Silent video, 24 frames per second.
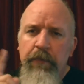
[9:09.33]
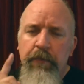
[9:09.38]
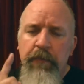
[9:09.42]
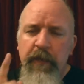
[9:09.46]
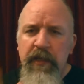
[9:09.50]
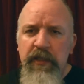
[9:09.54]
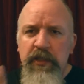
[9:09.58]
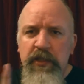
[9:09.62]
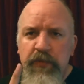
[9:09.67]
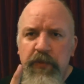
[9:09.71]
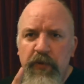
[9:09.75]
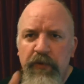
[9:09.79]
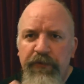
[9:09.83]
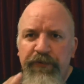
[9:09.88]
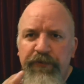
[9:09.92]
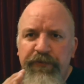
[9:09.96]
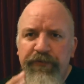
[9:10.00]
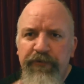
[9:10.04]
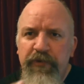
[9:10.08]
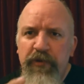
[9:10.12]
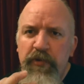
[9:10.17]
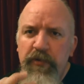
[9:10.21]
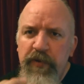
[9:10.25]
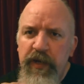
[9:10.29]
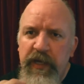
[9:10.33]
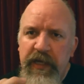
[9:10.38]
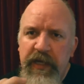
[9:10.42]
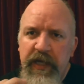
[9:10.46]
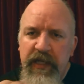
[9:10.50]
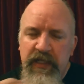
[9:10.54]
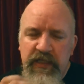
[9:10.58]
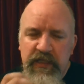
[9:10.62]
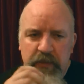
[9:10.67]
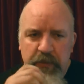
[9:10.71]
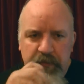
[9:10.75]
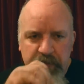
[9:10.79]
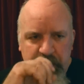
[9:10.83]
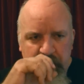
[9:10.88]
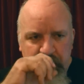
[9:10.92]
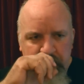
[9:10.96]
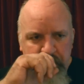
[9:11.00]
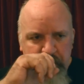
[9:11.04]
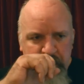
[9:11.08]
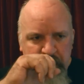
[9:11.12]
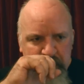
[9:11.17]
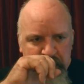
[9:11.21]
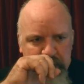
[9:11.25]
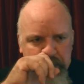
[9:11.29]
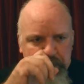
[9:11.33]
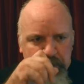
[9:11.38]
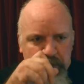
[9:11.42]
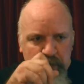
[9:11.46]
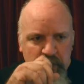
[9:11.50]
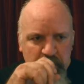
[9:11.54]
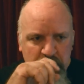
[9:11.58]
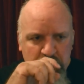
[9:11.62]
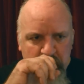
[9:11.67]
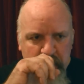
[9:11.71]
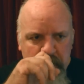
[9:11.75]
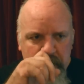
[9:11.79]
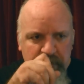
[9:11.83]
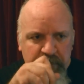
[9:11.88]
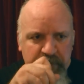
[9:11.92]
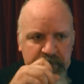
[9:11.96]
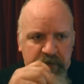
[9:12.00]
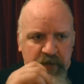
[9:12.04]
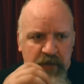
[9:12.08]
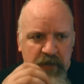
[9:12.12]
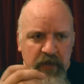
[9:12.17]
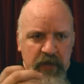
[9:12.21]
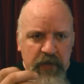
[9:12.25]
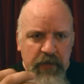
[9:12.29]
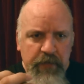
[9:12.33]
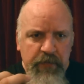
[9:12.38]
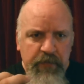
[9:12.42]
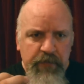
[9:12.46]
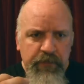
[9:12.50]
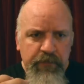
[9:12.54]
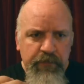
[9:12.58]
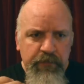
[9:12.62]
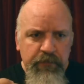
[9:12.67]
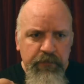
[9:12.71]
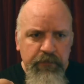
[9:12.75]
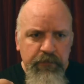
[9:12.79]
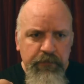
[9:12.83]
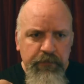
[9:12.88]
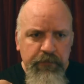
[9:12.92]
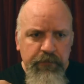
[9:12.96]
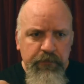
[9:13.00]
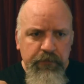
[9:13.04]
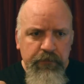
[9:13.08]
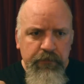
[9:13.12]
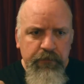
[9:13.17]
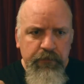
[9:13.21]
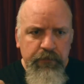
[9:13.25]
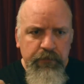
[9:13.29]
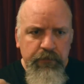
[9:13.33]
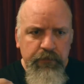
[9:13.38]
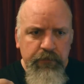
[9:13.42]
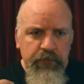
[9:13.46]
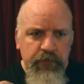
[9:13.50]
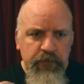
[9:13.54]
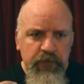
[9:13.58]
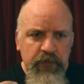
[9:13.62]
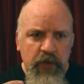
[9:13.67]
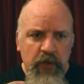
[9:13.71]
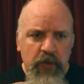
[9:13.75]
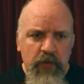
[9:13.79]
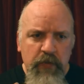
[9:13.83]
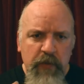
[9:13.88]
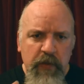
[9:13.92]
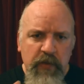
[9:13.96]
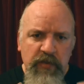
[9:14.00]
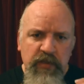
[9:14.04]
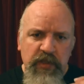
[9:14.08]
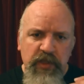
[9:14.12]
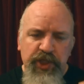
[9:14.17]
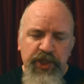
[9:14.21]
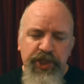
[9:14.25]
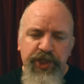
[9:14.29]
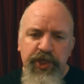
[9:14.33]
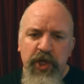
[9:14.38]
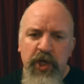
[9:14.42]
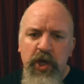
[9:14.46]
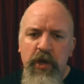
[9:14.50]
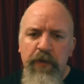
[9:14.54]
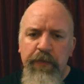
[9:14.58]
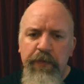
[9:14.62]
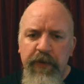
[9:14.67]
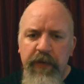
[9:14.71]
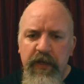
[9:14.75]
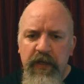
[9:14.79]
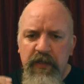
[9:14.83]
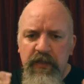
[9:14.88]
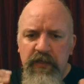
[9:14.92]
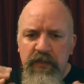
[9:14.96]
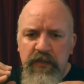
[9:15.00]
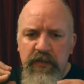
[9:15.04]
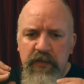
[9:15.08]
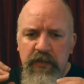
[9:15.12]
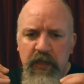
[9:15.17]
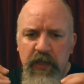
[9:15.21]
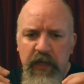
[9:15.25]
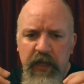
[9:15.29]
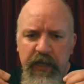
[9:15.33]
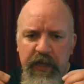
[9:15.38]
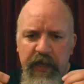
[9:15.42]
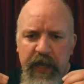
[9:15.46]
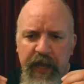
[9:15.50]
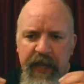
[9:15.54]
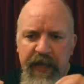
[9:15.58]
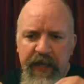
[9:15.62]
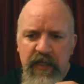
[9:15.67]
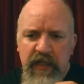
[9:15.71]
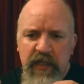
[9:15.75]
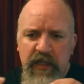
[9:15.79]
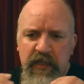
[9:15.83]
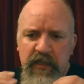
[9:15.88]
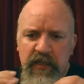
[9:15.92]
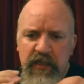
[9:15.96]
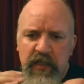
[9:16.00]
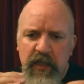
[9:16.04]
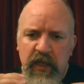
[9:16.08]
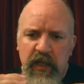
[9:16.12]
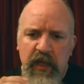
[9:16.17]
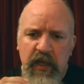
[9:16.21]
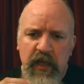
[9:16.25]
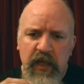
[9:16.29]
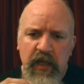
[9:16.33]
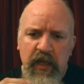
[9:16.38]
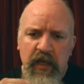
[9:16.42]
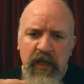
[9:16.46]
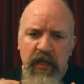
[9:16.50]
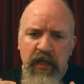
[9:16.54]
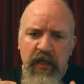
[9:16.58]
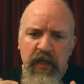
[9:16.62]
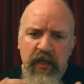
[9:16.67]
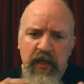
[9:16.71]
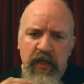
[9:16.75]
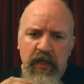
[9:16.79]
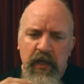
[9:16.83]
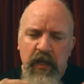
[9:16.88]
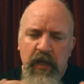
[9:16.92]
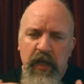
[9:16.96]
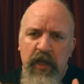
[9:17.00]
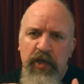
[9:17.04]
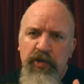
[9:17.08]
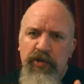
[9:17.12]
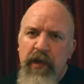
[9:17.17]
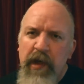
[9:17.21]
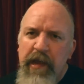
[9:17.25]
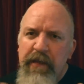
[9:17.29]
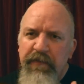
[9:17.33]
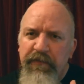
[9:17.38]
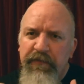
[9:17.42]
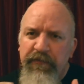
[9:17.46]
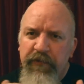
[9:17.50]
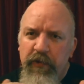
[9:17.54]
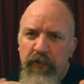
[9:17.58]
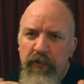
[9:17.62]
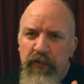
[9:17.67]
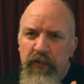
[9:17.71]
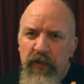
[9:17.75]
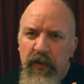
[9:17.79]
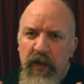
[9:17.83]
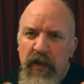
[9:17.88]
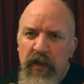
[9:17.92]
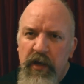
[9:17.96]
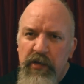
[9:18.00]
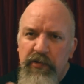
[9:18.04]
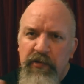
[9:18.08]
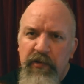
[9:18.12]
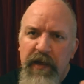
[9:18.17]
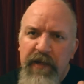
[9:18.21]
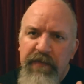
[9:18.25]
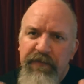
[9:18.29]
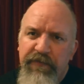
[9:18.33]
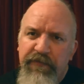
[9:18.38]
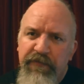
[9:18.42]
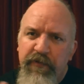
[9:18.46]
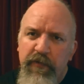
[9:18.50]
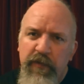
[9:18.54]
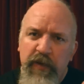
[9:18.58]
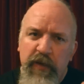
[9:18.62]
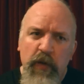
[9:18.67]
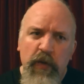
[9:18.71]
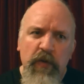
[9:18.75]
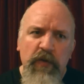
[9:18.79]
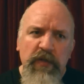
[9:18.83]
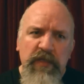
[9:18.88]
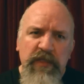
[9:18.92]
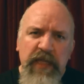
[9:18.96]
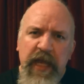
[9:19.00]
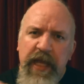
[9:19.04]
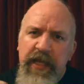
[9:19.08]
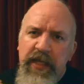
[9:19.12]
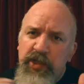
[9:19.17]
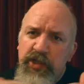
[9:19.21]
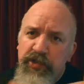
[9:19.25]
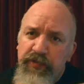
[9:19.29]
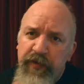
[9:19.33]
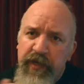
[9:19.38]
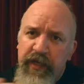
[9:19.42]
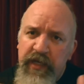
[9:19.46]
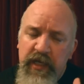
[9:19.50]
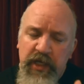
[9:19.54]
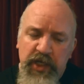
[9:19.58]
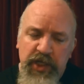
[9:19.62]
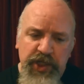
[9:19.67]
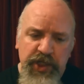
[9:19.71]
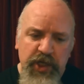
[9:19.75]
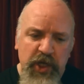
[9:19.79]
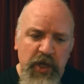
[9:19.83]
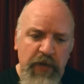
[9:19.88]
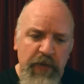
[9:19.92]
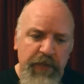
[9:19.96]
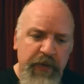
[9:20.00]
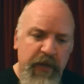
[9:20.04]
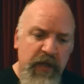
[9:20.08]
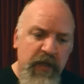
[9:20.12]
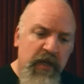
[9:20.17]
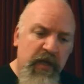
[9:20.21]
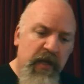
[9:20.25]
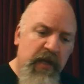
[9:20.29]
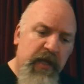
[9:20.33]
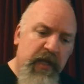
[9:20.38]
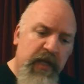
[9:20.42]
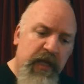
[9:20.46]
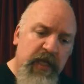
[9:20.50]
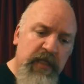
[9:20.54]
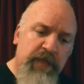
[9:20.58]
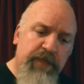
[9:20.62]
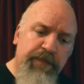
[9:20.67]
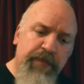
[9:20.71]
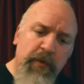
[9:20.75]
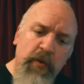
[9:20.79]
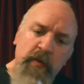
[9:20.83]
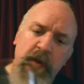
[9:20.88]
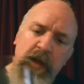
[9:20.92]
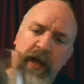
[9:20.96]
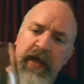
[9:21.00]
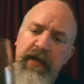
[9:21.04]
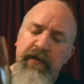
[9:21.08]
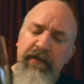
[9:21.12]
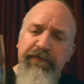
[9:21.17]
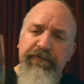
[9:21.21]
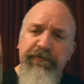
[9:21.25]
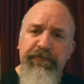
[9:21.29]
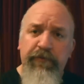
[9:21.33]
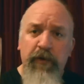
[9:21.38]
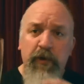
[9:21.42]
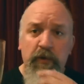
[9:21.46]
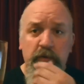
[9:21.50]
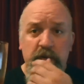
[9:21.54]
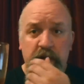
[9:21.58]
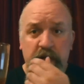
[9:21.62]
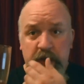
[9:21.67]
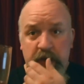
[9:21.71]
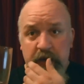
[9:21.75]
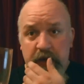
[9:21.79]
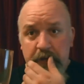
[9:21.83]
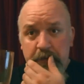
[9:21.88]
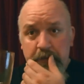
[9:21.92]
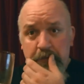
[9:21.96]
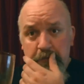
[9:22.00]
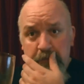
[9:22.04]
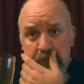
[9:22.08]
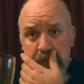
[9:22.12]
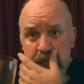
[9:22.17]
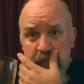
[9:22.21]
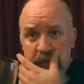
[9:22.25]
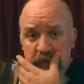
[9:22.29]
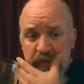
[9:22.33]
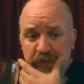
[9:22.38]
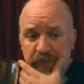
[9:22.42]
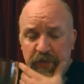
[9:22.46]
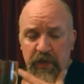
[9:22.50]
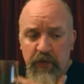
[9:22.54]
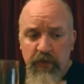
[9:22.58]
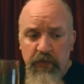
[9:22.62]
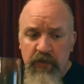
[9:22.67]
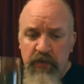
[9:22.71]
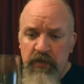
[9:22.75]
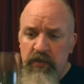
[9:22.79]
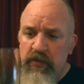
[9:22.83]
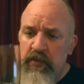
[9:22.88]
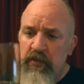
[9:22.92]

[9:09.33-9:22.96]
much more fruitiness. I'm getting much more kind of um, almost a sherbet and a, uh, a grapefruit, like a grapefruit or a tangerine sherbet. It's brought out the fruit in it as well.